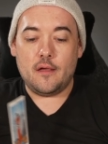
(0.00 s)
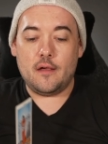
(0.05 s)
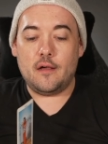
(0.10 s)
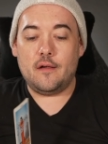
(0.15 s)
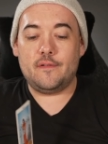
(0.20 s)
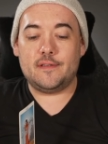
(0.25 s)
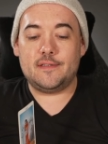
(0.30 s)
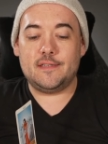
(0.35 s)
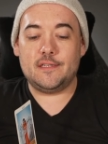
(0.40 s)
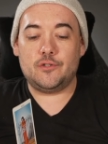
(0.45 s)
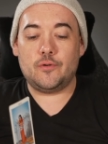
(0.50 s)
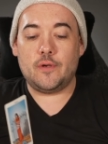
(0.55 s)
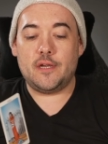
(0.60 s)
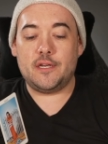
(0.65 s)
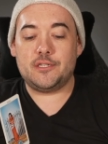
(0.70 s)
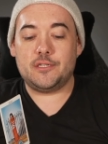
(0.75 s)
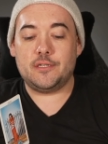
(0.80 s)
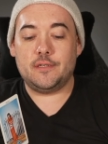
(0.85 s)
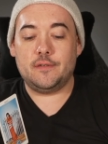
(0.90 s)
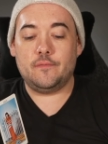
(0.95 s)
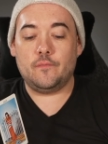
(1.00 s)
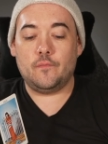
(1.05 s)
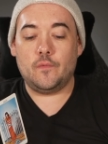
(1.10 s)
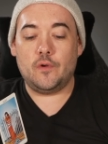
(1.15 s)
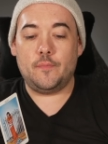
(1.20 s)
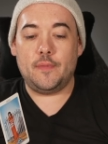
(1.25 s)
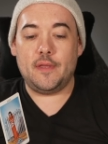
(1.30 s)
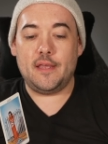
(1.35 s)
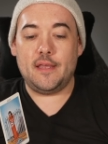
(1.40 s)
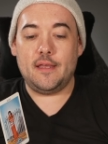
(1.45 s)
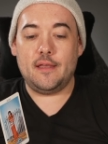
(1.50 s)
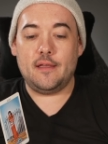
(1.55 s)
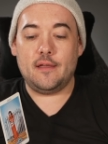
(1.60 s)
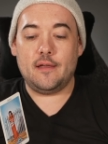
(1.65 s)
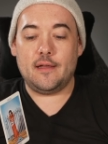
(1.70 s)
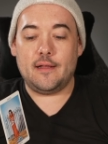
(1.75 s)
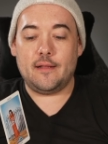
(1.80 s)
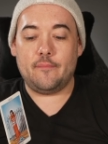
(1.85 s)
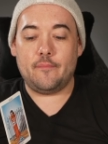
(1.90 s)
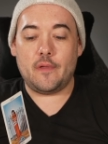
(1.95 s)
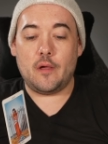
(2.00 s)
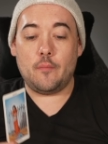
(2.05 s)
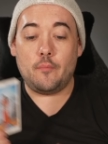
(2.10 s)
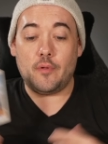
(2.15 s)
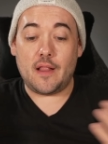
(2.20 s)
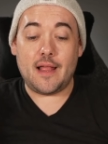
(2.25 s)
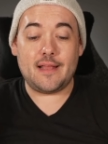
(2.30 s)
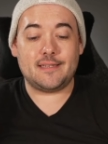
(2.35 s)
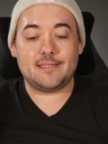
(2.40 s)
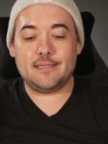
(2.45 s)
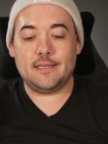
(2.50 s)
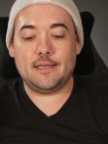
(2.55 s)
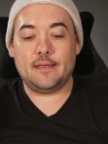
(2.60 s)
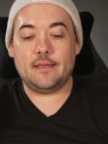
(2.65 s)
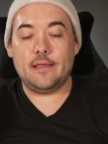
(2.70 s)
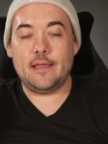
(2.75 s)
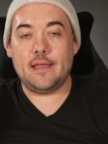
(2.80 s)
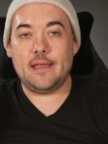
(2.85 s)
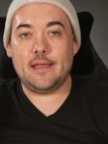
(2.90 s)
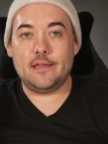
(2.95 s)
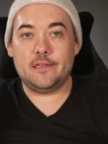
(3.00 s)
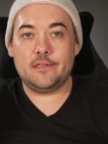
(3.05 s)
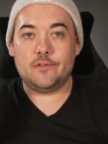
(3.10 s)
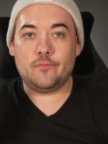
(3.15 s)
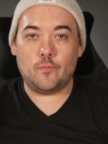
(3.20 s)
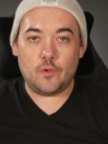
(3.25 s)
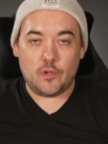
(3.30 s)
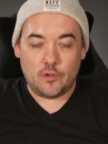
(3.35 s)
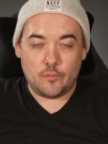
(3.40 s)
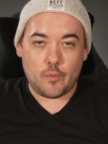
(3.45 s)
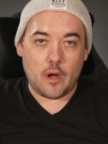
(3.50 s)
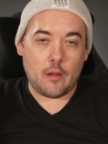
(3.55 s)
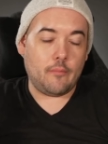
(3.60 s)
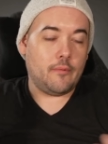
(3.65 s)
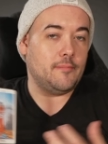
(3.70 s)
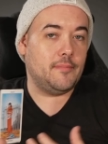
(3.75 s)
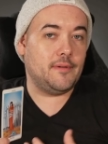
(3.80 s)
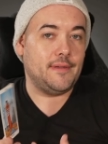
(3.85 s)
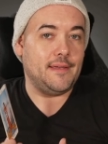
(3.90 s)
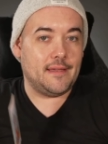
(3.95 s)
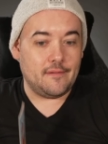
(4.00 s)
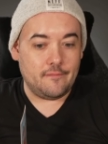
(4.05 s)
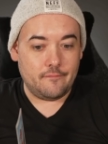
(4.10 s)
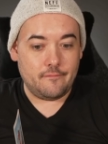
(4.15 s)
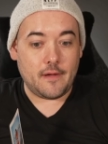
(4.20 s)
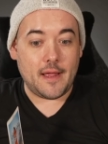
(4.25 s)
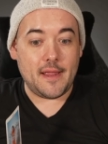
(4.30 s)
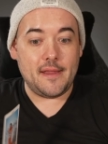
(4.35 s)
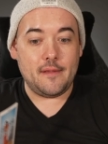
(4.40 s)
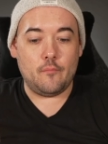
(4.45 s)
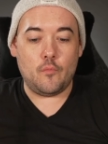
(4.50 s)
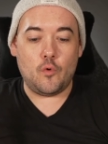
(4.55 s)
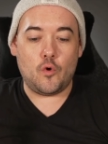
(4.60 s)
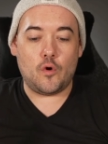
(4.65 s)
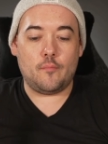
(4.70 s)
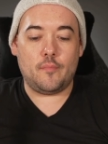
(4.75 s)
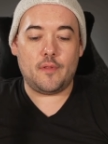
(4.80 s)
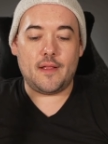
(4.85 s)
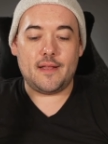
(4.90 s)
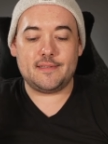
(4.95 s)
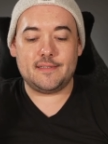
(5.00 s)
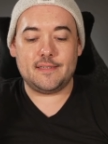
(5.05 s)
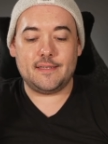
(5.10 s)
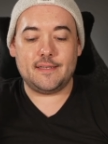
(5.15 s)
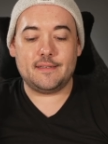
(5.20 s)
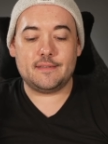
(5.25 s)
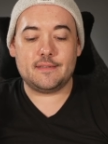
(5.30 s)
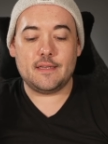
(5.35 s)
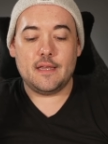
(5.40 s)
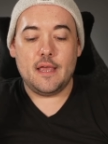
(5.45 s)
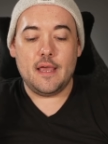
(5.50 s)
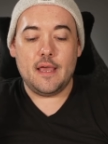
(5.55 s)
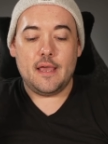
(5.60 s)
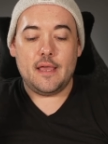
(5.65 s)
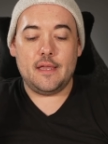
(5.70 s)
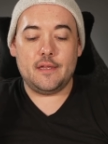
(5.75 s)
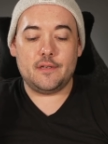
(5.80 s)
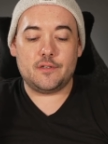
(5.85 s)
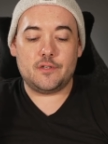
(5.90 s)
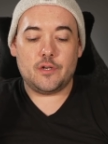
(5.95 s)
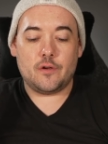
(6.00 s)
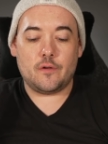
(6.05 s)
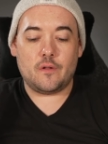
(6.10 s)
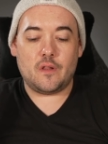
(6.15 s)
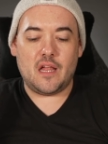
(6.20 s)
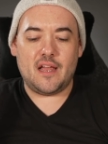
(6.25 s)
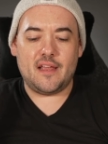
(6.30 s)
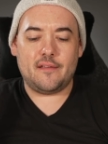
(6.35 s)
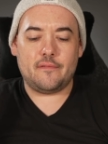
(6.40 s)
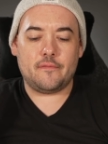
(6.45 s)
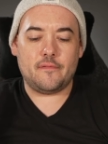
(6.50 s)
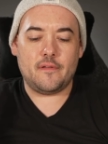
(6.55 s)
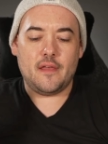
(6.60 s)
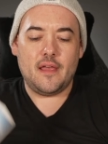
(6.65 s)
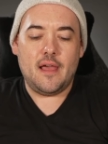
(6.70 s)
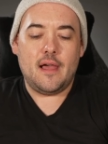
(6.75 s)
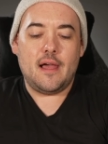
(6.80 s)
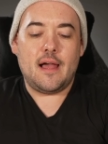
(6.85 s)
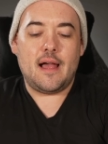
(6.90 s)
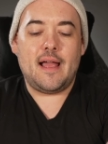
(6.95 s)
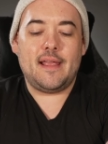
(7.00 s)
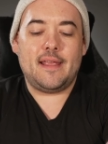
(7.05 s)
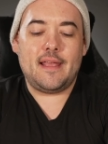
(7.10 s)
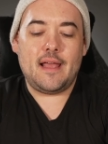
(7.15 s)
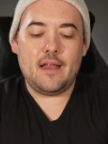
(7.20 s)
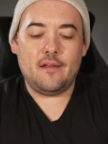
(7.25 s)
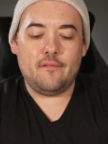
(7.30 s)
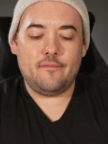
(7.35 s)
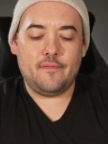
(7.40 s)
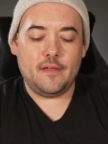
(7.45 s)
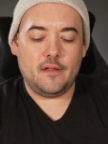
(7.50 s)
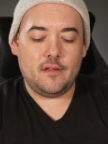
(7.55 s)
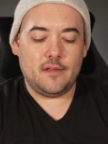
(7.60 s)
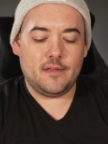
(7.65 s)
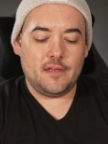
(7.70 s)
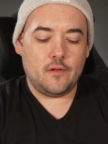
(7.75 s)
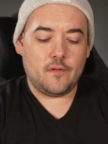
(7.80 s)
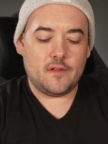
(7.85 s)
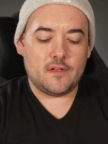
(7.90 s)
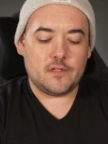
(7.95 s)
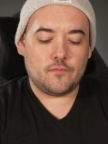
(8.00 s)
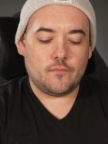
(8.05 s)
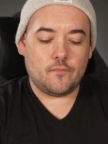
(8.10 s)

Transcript: of a situation would be um, a blessing and will probably invite more blessings into your life. I kind of feel, you know, this